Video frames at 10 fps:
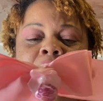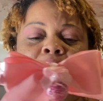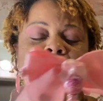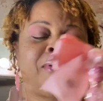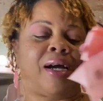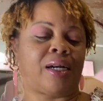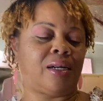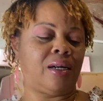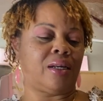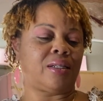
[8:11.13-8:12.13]
Oh my
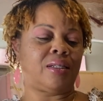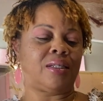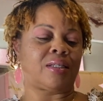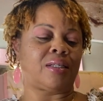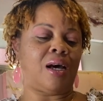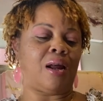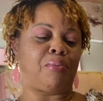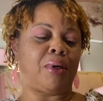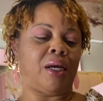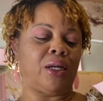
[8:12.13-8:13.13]
goodness, this is not a
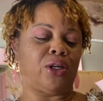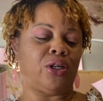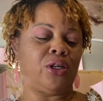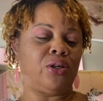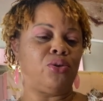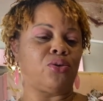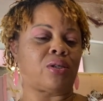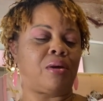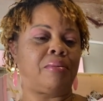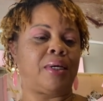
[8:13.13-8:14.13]
pen to use.
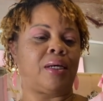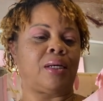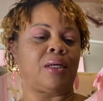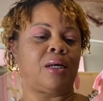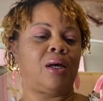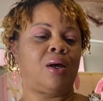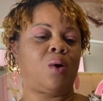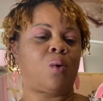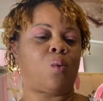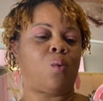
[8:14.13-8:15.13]
I mean,
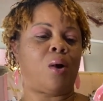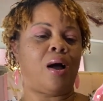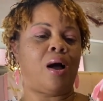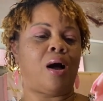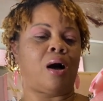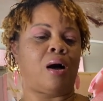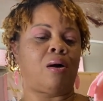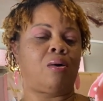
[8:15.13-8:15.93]
wow.